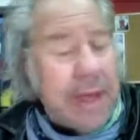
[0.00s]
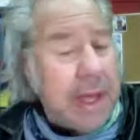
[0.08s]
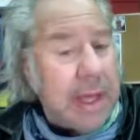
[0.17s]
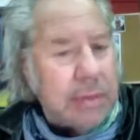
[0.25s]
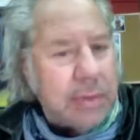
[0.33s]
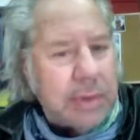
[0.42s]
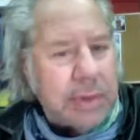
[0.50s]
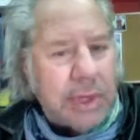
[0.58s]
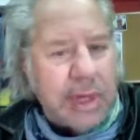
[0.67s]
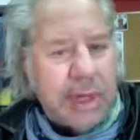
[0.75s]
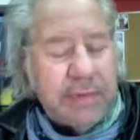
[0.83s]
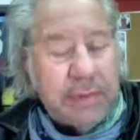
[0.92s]
back, we're only
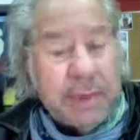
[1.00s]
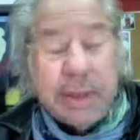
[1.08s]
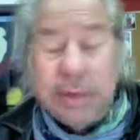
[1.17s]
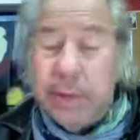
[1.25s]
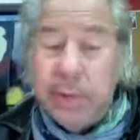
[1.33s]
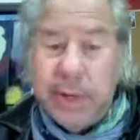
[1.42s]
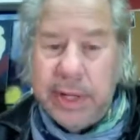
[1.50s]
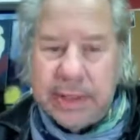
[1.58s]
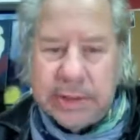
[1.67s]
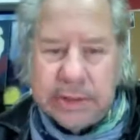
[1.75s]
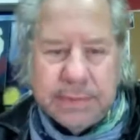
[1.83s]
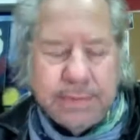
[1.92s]
going to have about 3
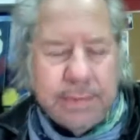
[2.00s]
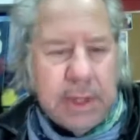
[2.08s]
weeks.